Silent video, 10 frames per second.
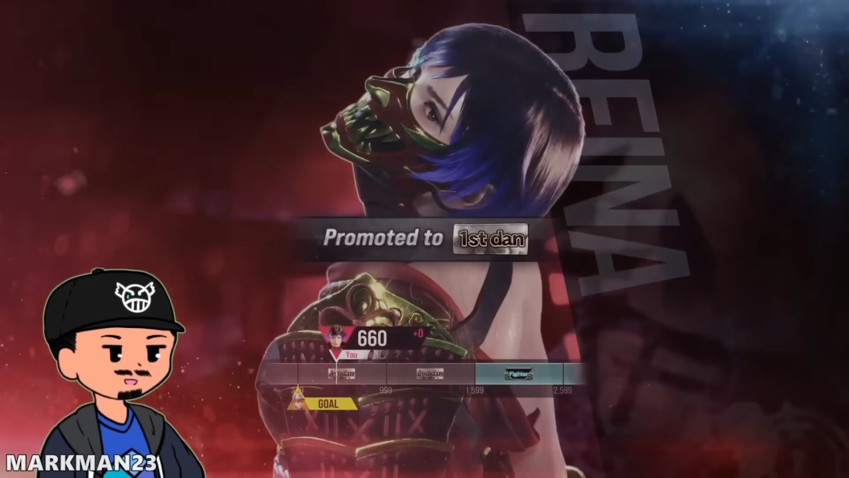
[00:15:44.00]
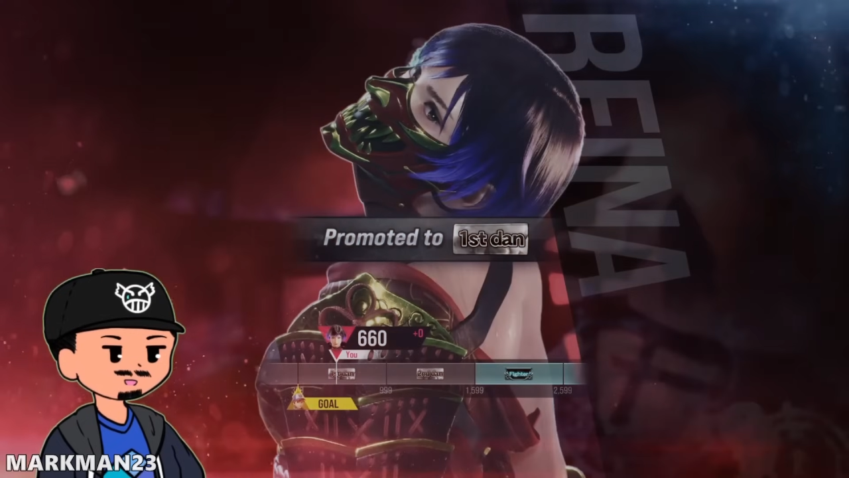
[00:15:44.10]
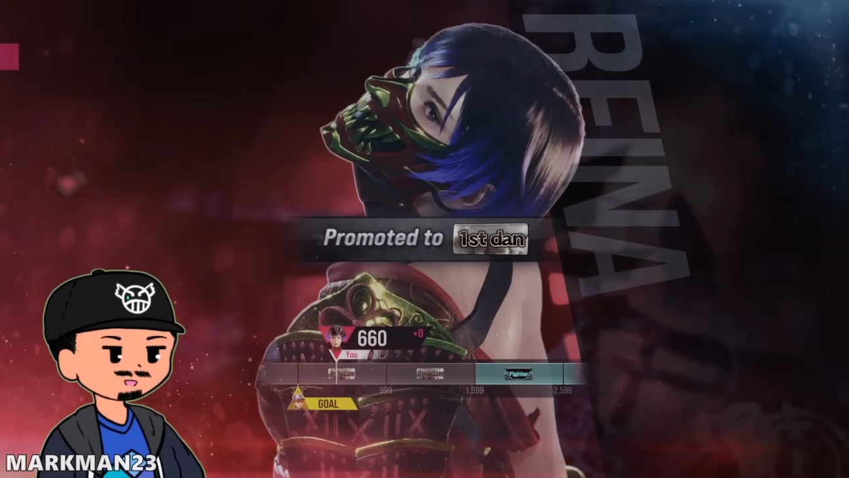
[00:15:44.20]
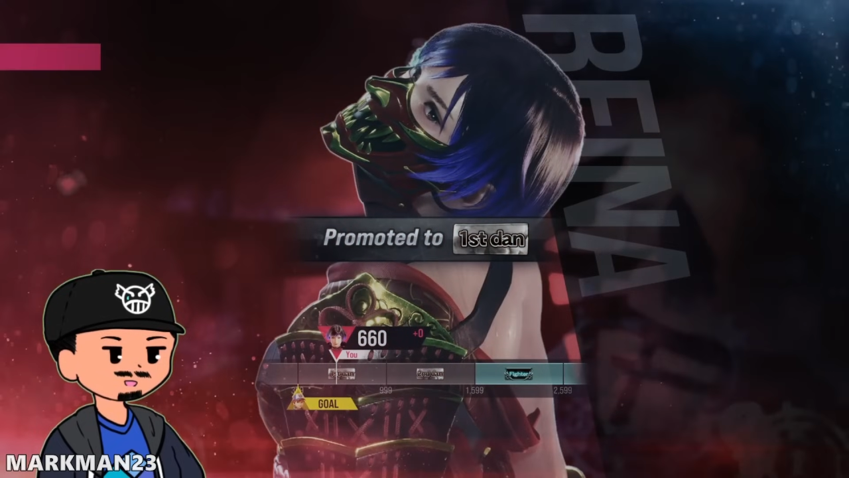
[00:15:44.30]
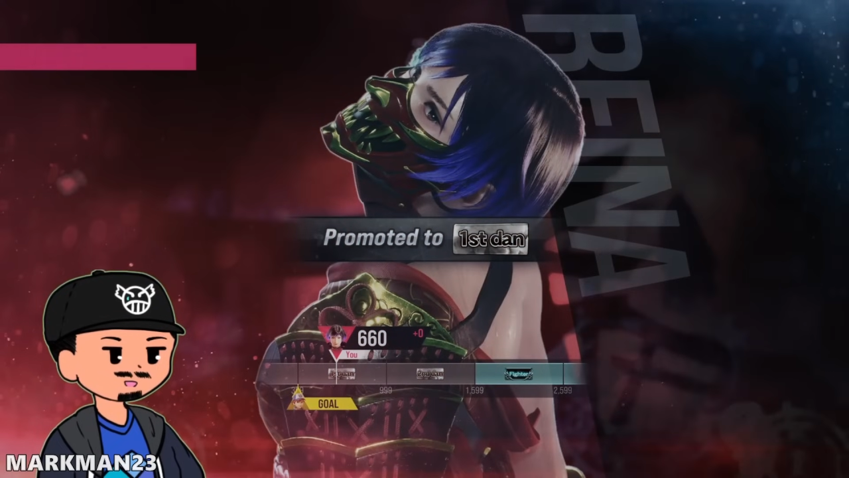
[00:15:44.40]
the
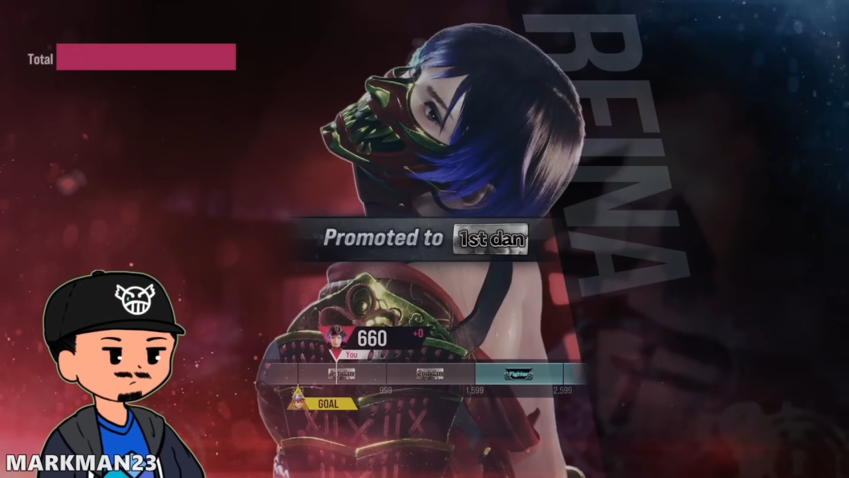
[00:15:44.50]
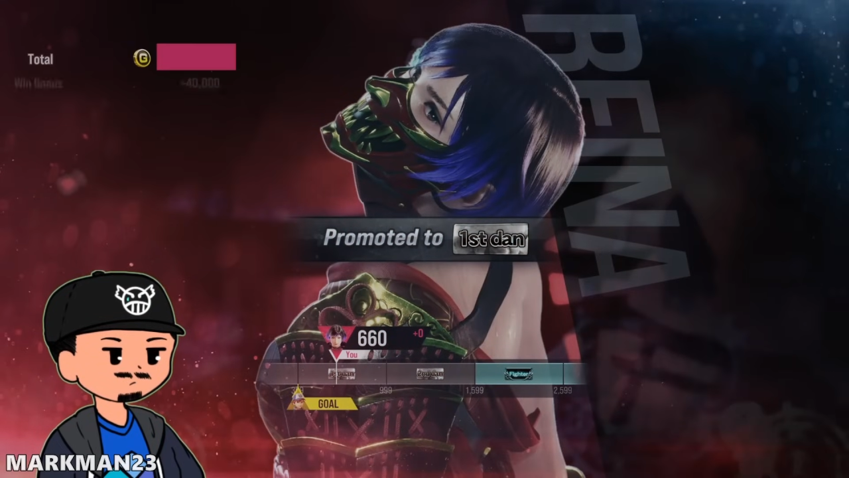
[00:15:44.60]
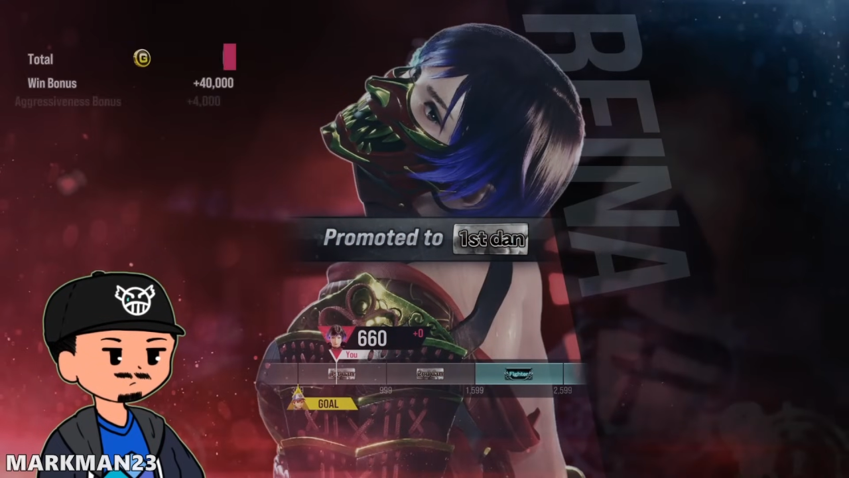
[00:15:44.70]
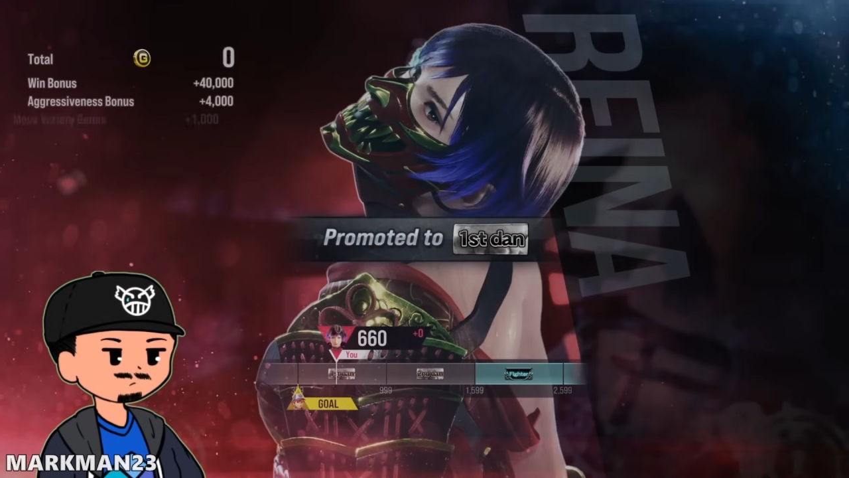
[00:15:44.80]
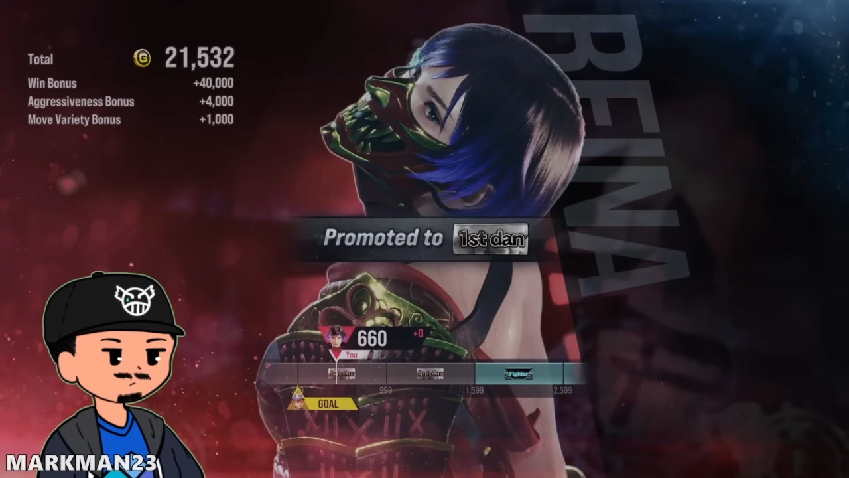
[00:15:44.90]
story.
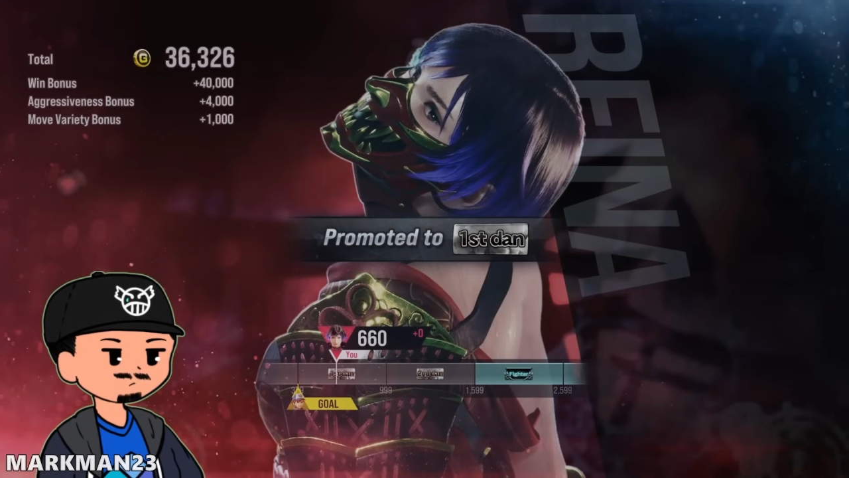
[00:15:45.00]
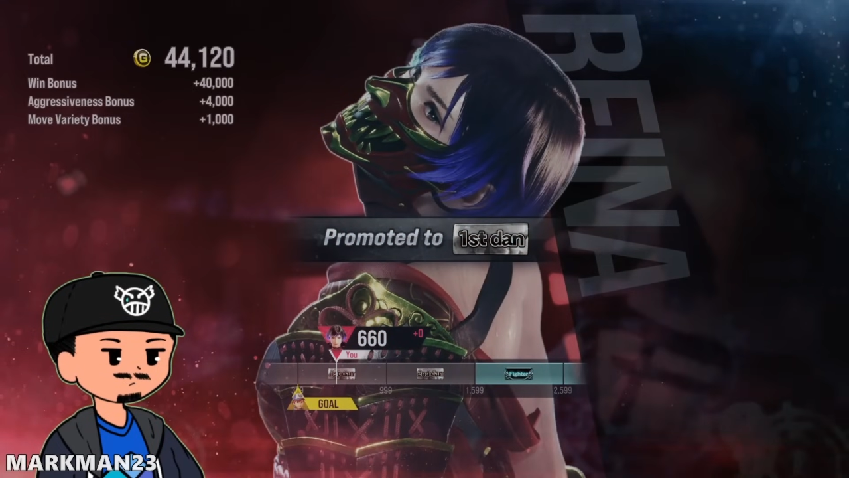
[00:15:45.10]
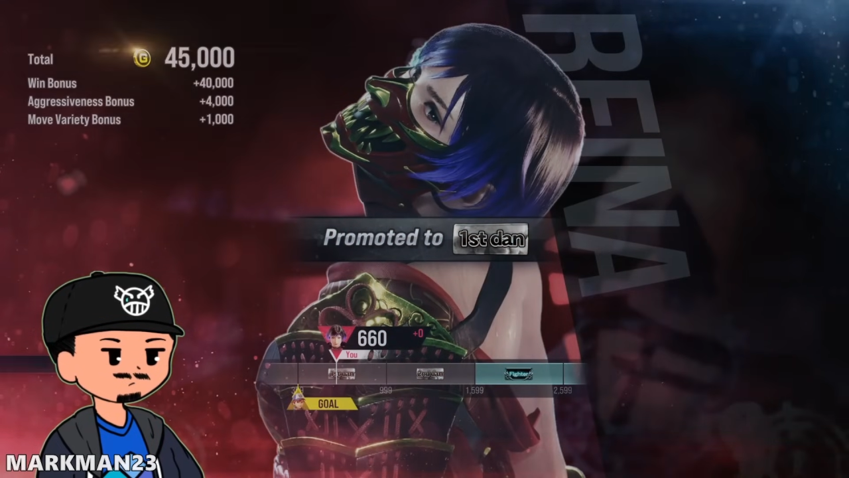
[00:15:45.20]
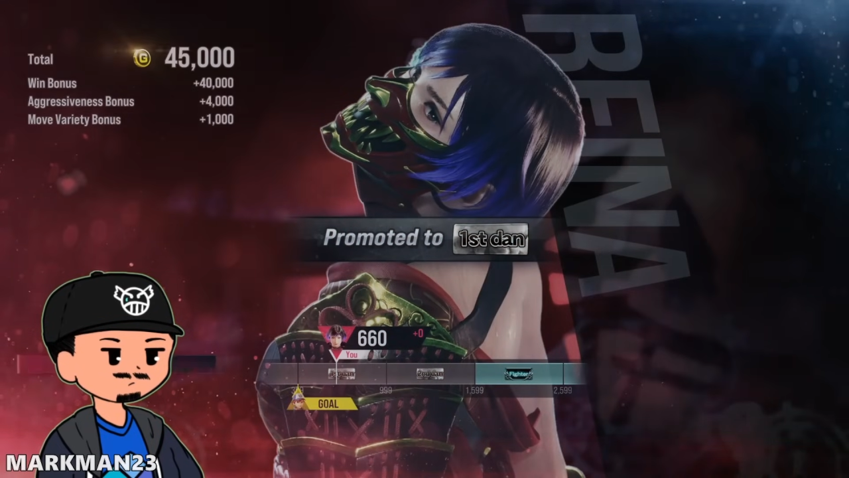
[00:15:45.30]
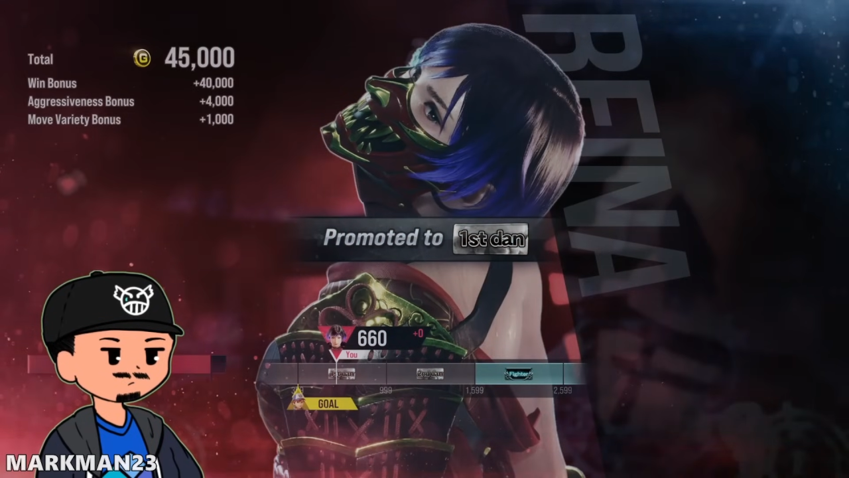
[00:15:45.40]

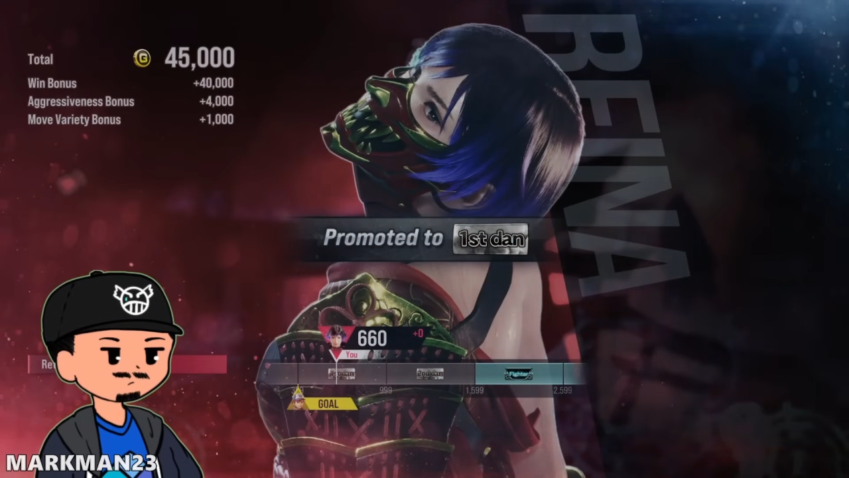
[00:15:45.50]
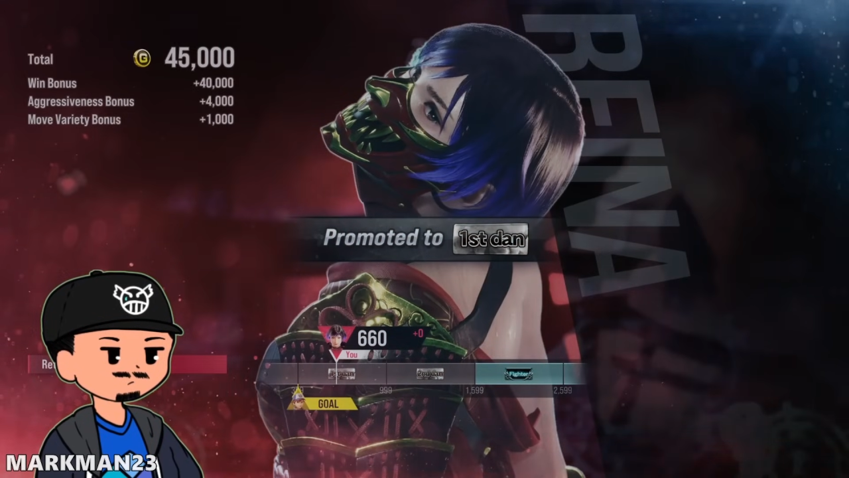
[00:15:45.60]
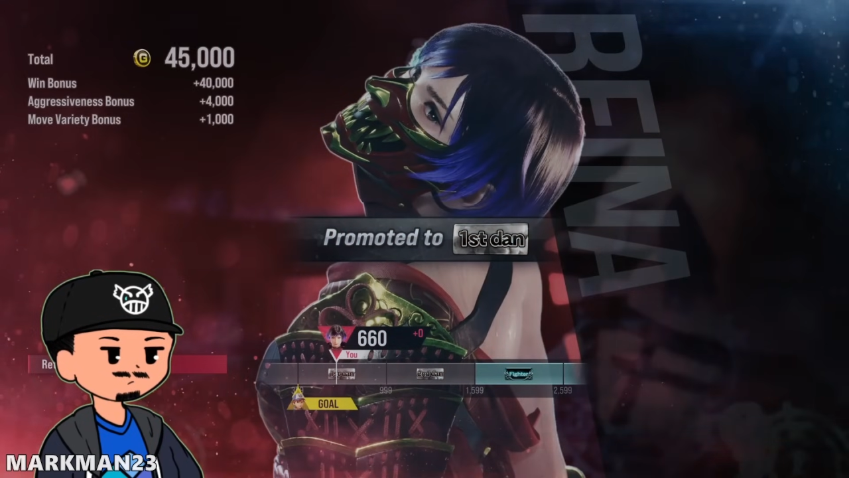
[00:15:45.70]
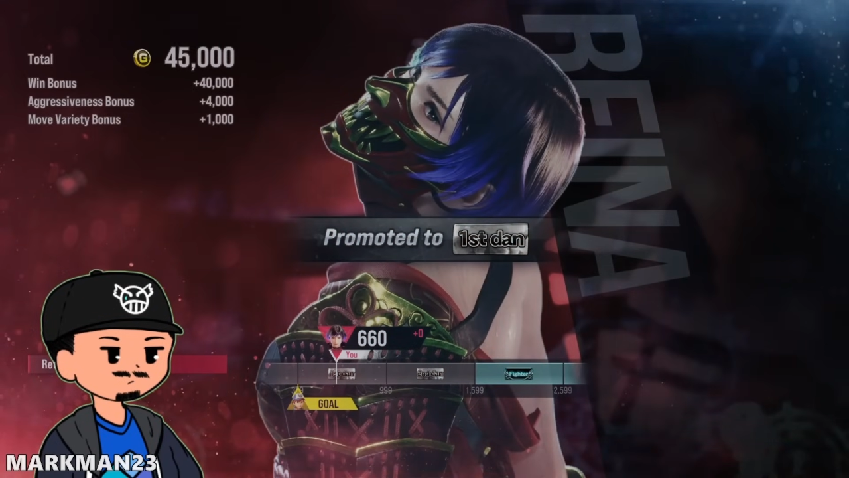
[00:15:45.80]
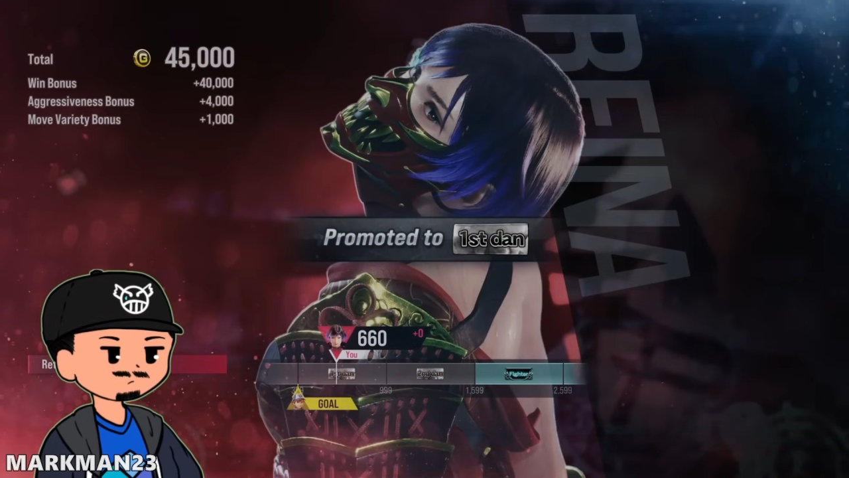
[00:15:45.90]

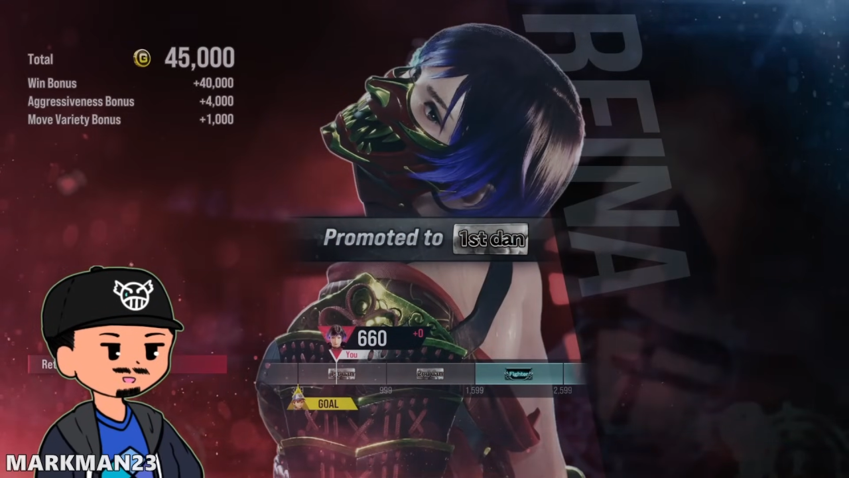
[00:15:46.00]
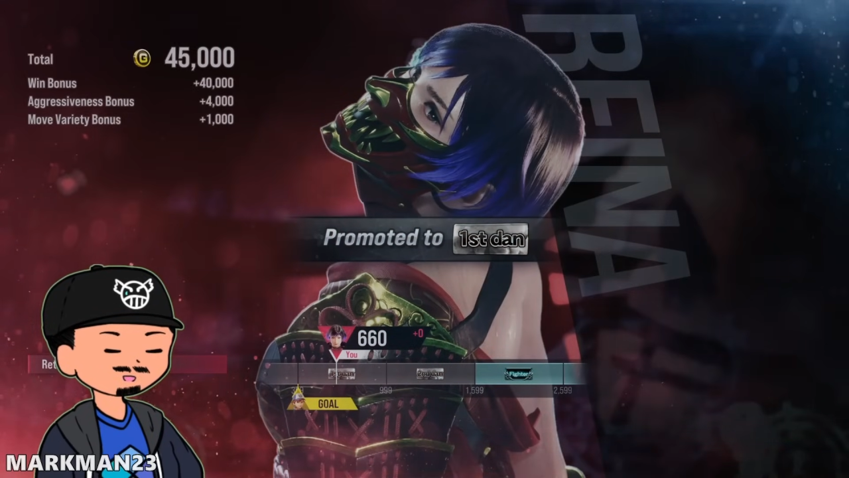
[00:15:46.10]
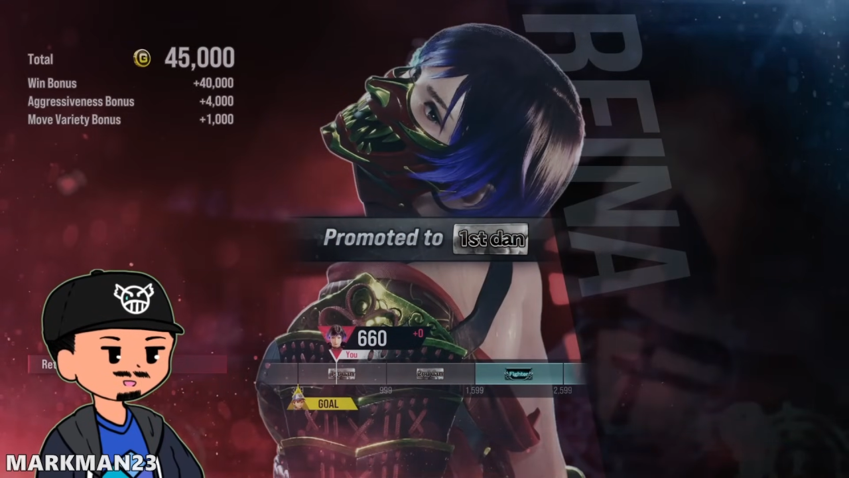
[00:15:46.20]
There